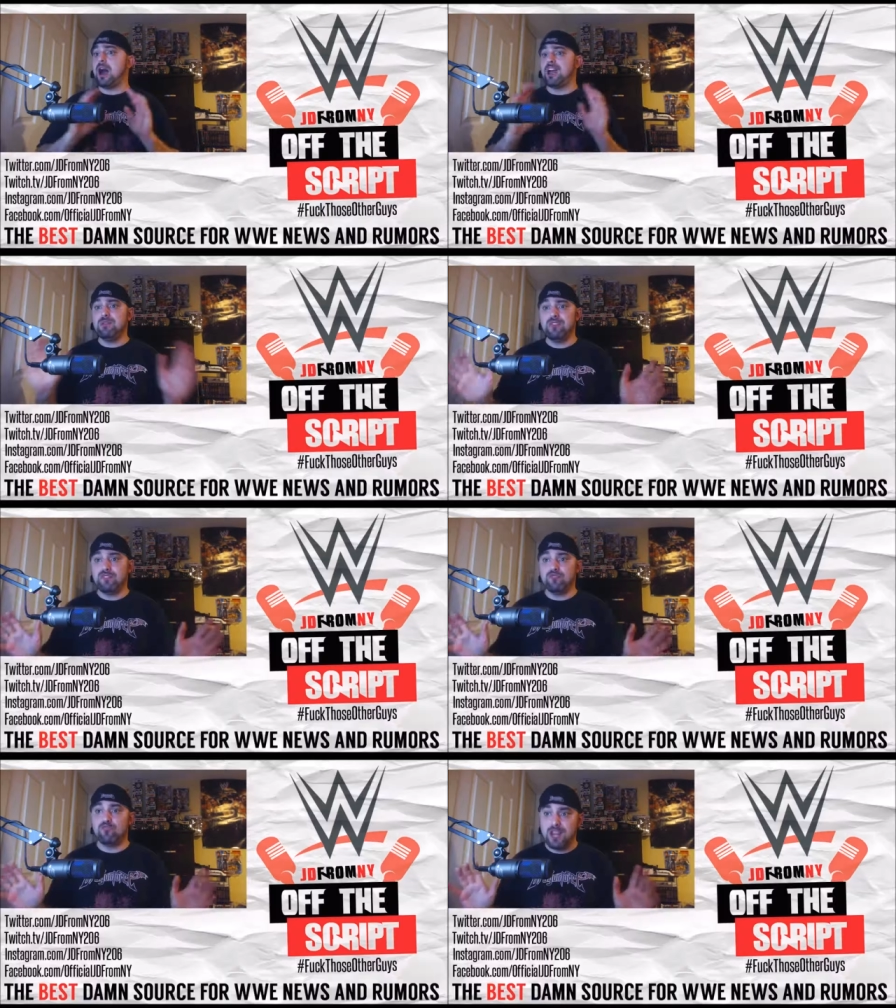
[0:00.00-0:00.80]
I am
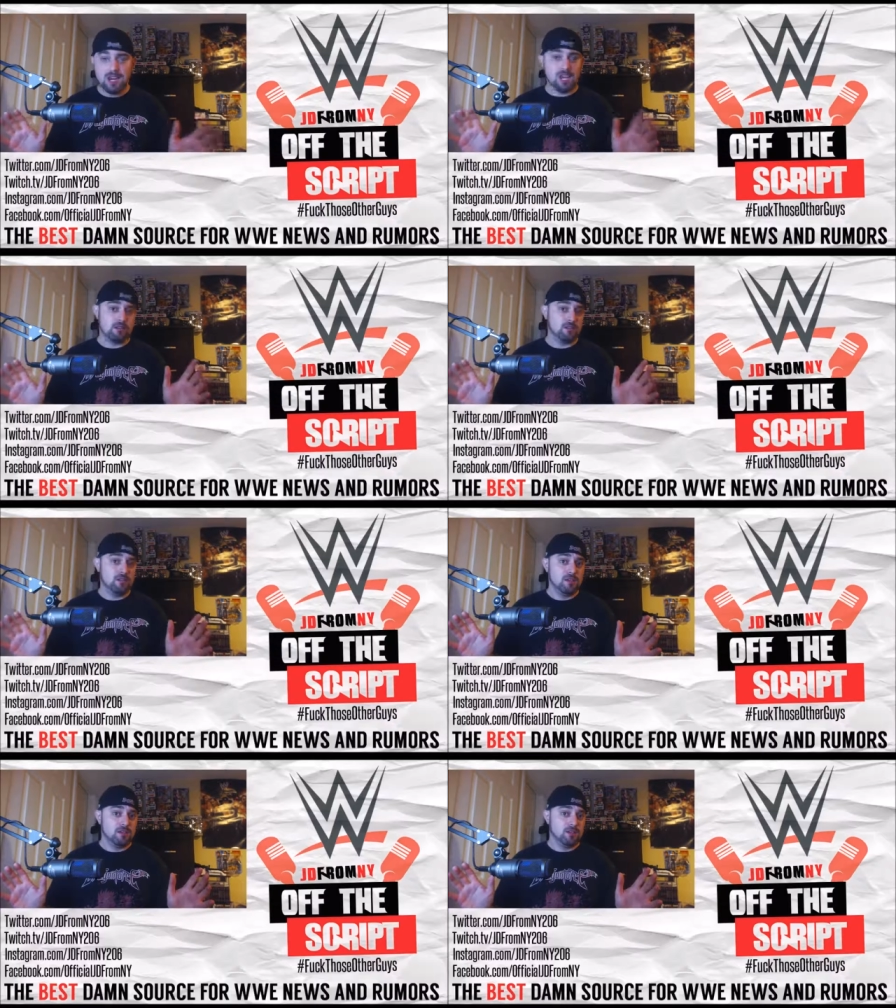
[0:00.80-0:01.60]
even reading
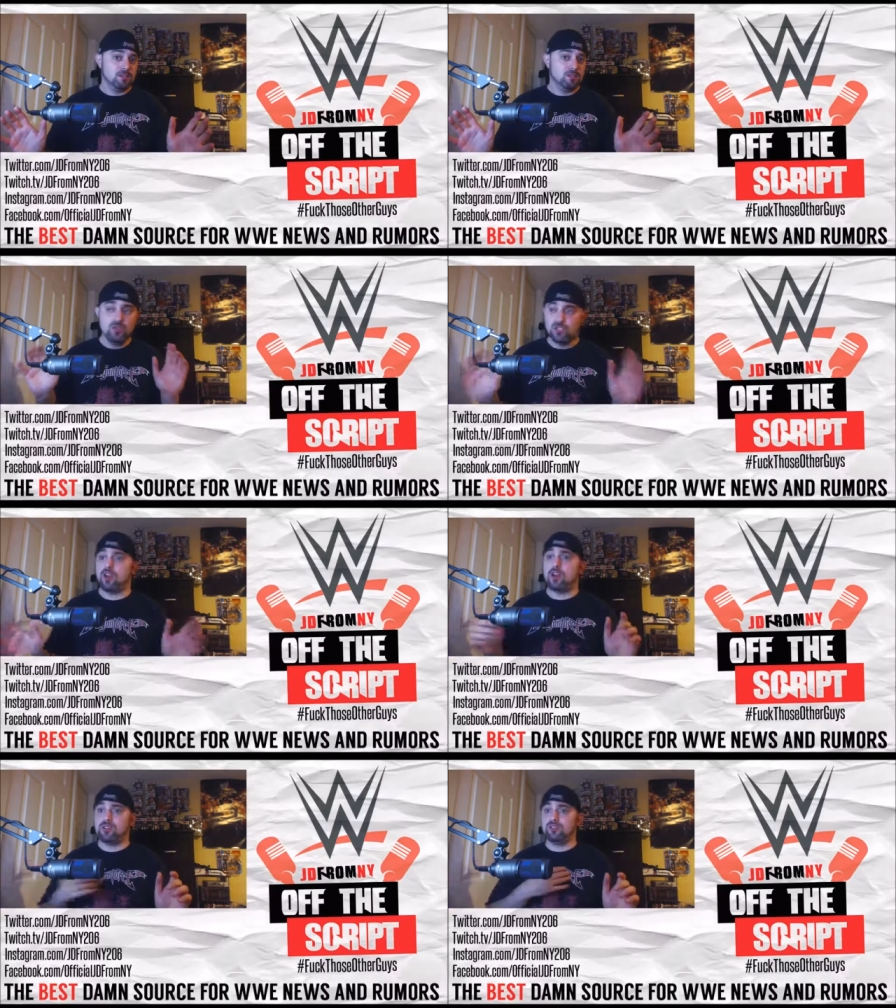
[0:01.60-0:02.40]
news
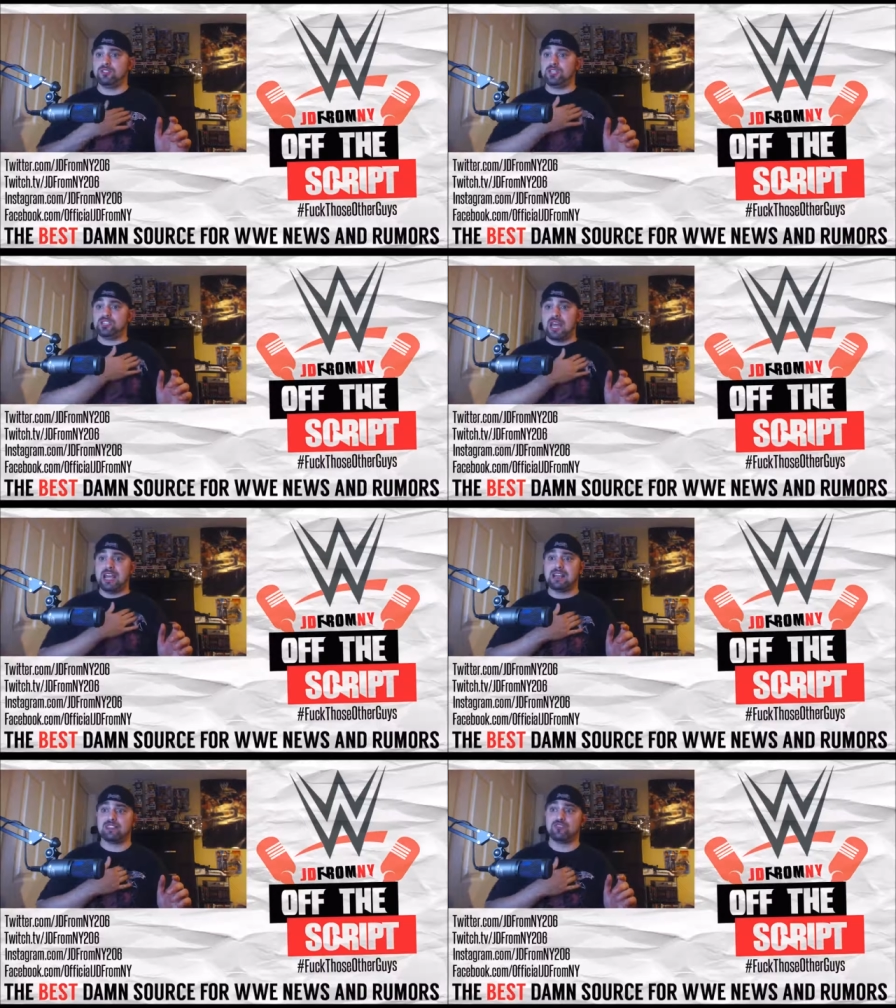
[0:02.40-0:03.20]
articles
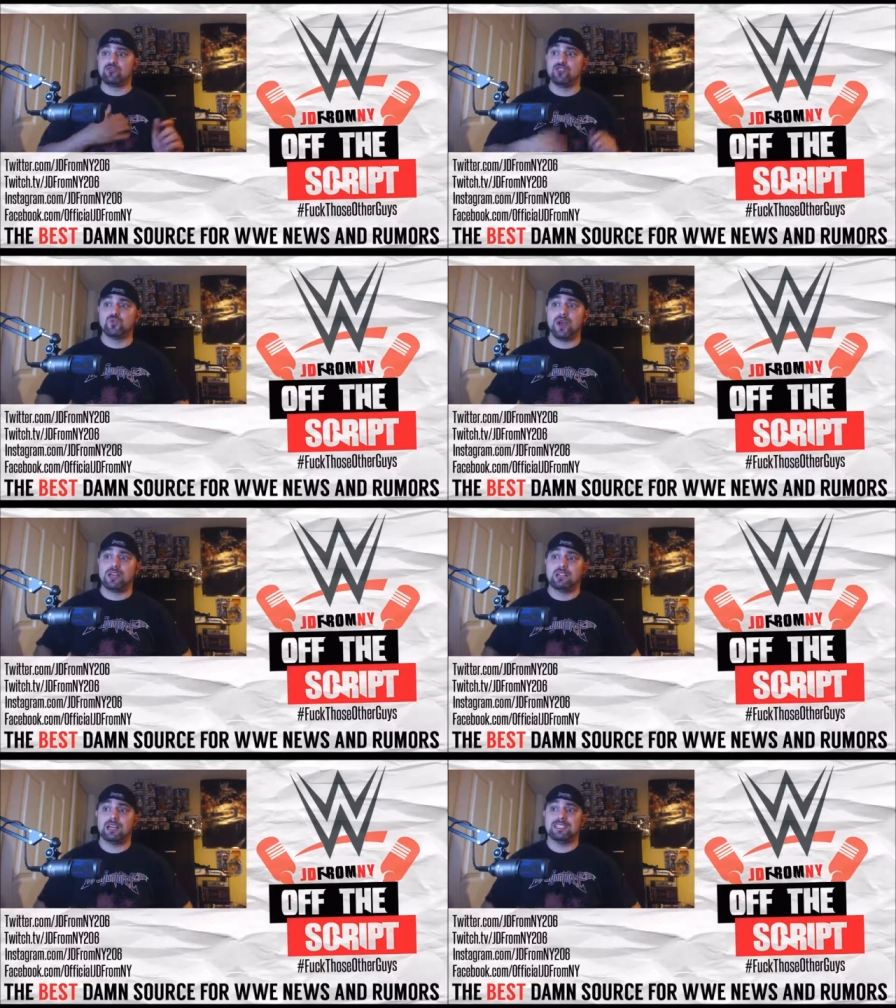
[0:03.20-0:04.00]
saying that the
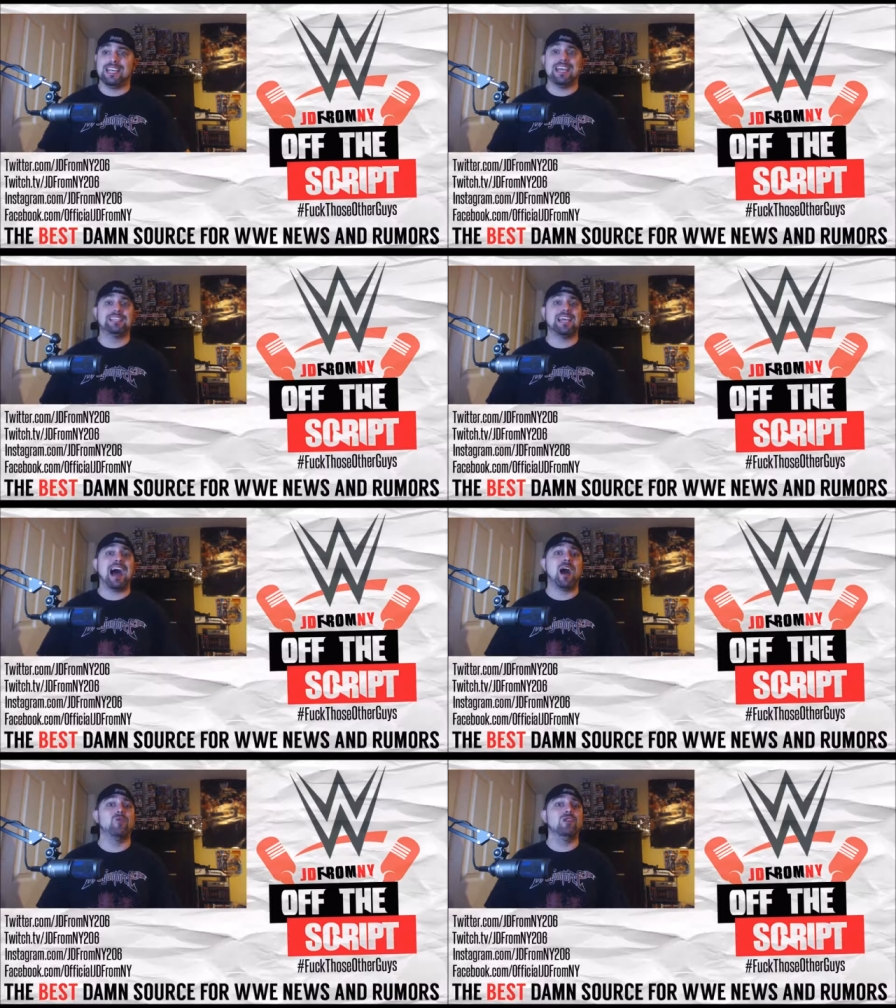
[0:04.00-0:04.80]
Cruiserweight Classic is
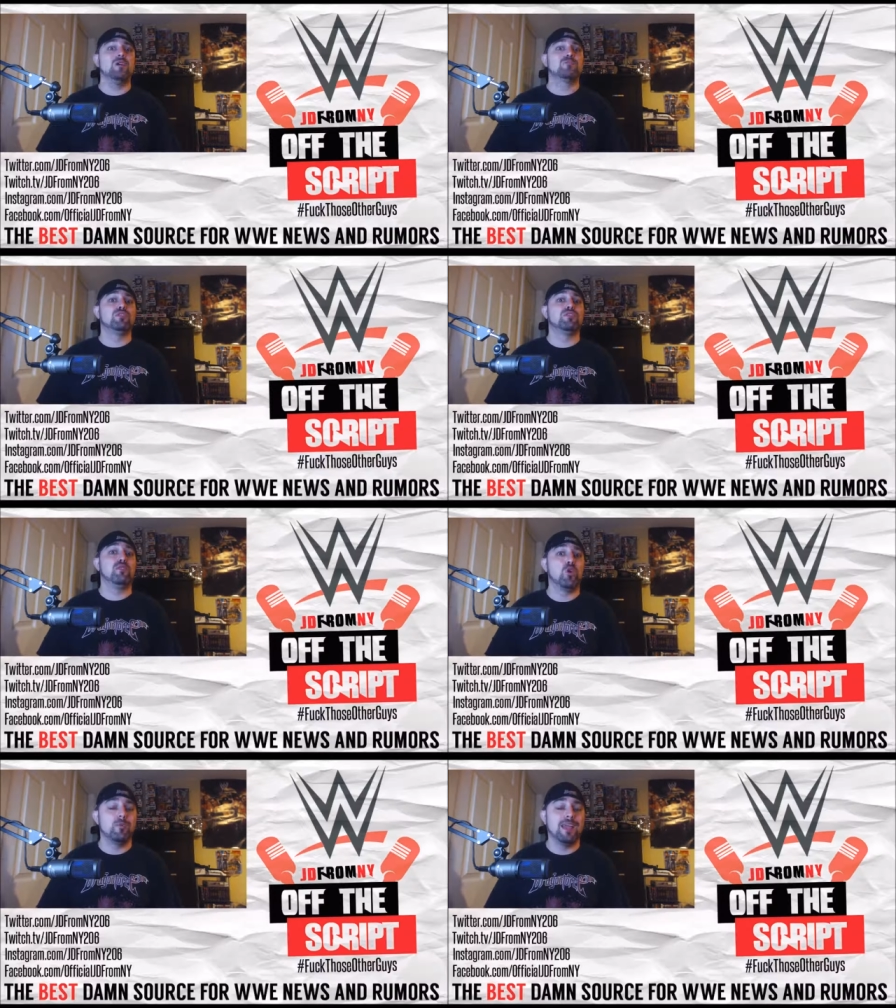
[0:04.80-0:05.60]
out
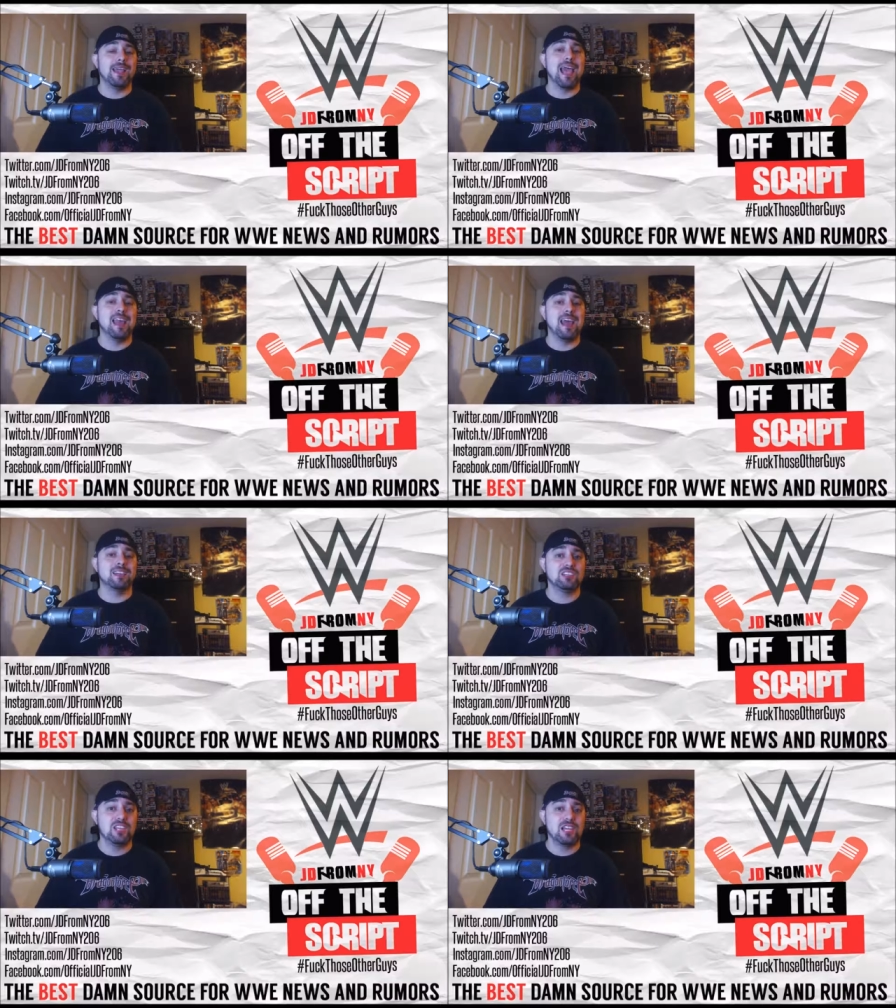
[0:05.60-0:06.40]
performing
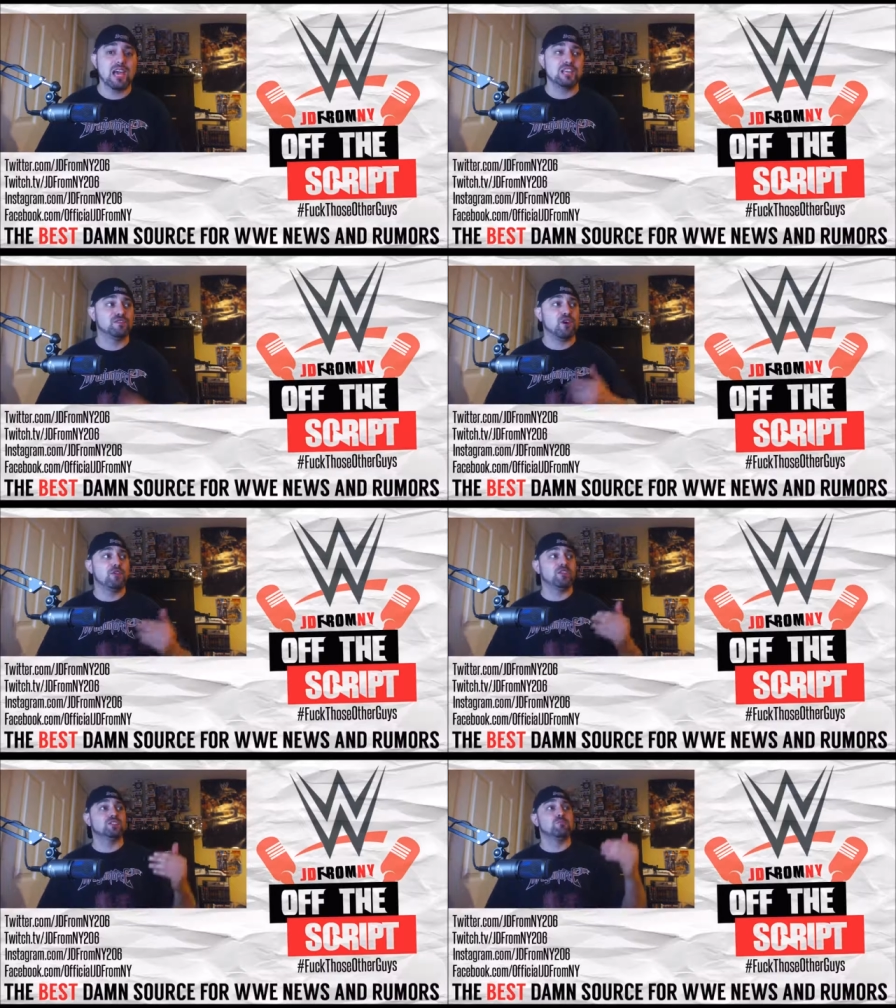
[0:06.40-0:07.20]
NXT as
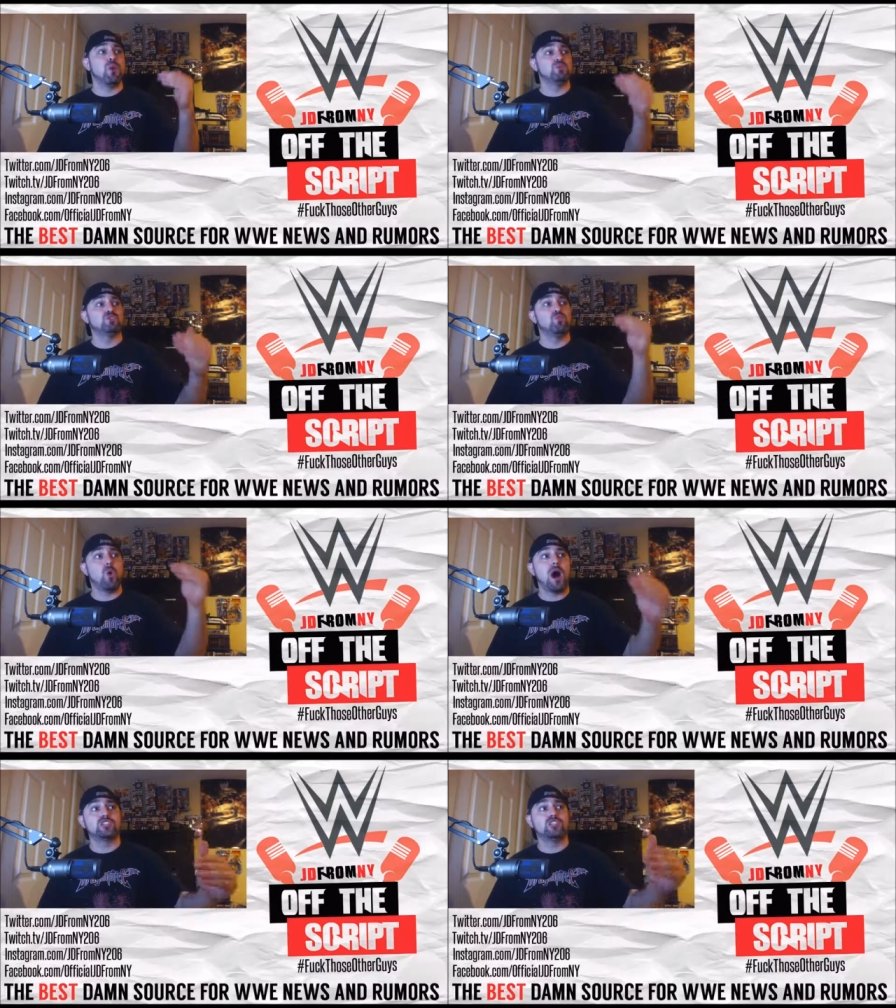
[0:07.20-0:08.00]
far as most
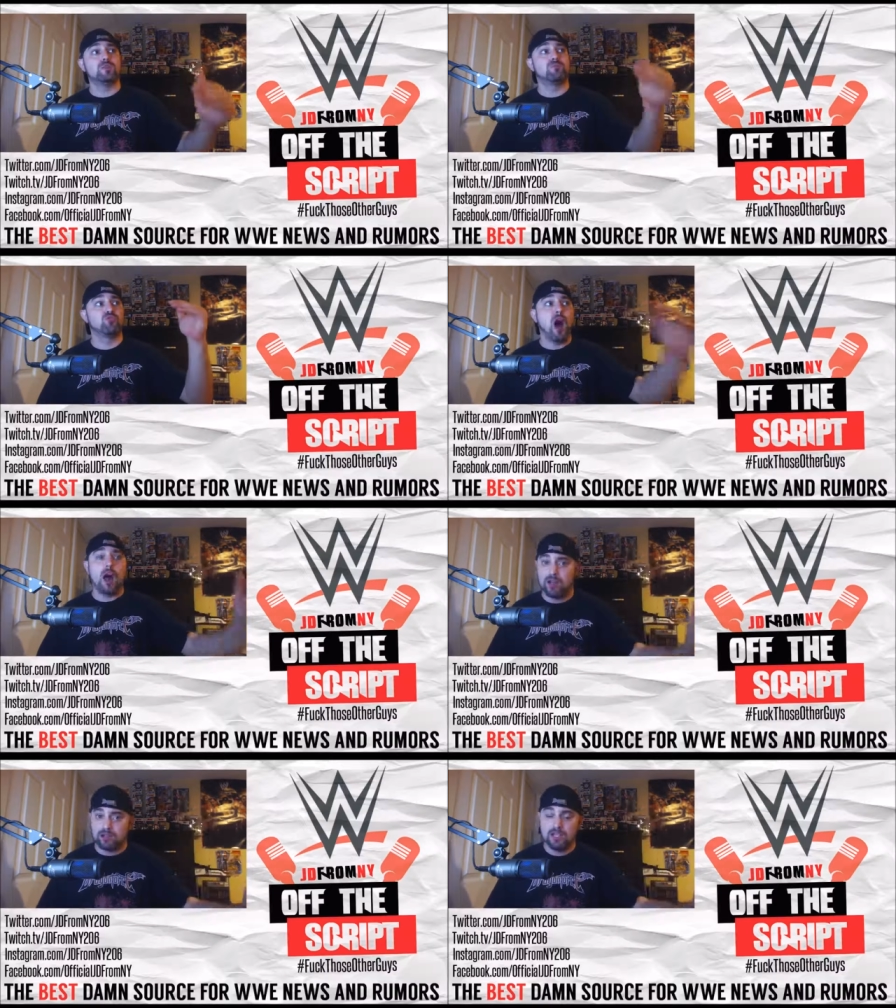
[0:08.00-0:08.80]
watched
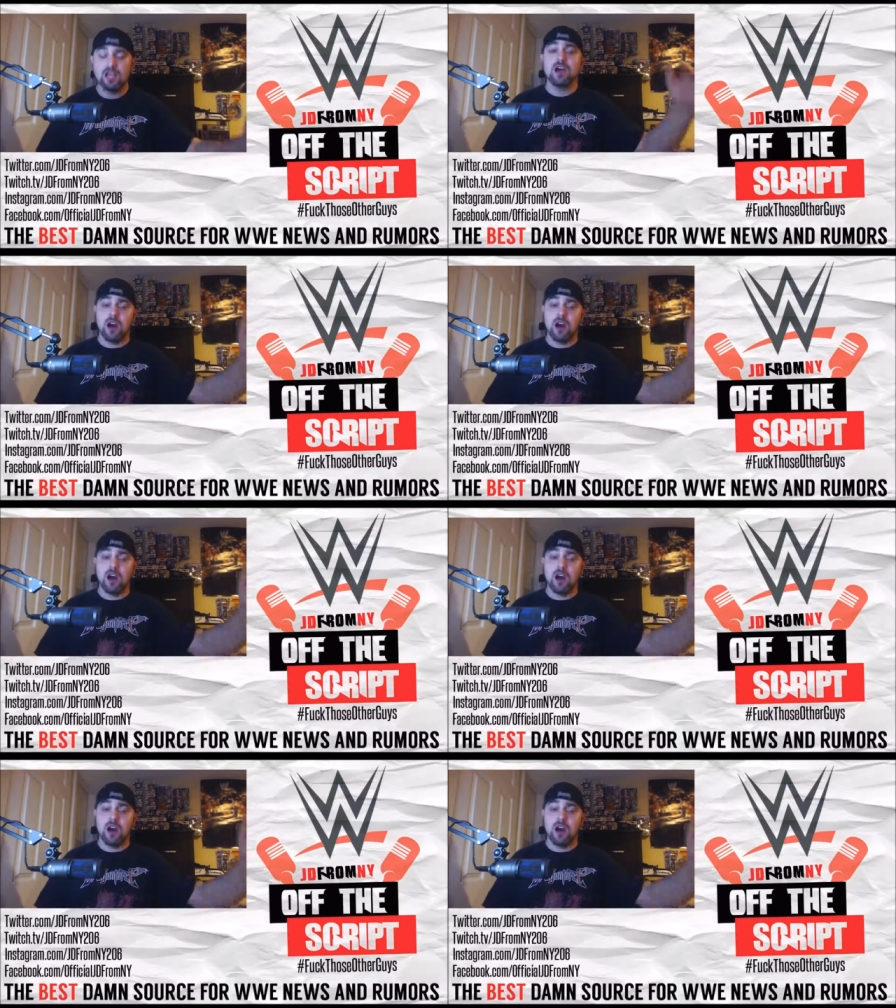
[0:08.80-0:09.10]
product